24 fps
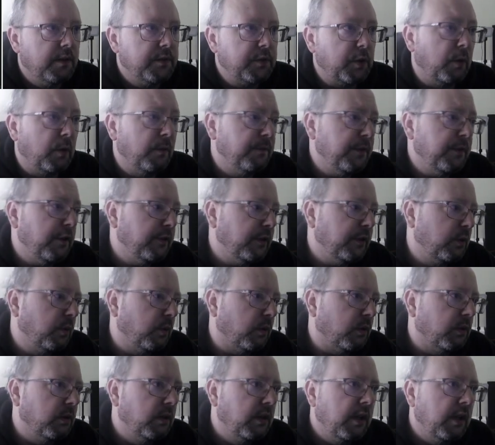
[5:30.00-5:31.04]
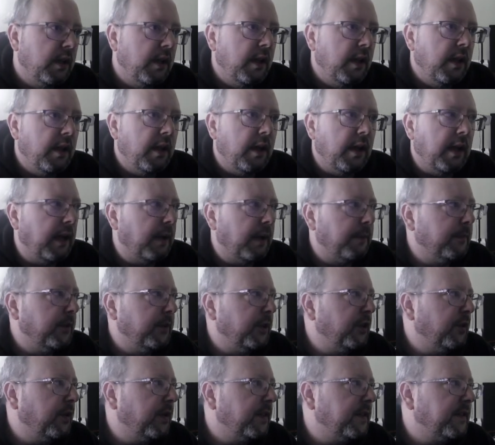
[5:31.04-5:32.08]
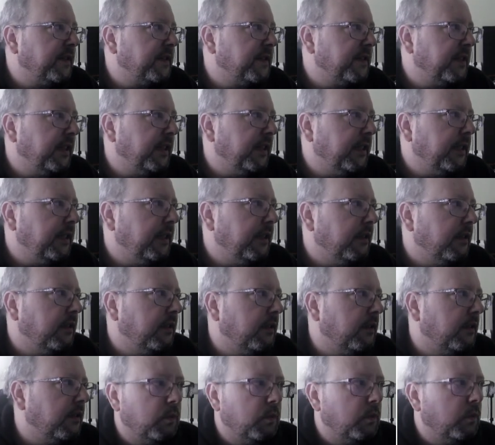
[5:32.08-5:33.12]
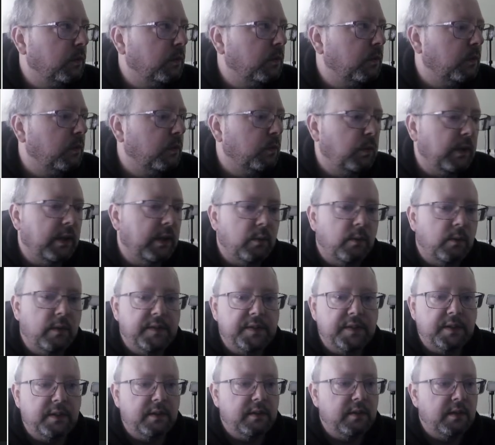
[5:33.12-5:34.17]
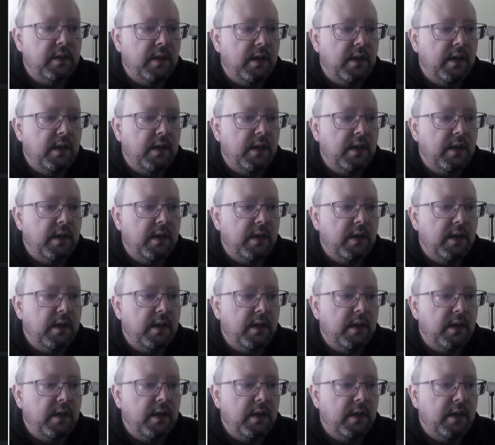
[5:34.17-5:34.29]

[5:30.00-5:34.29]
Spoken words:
So very cool. You can see, where was it?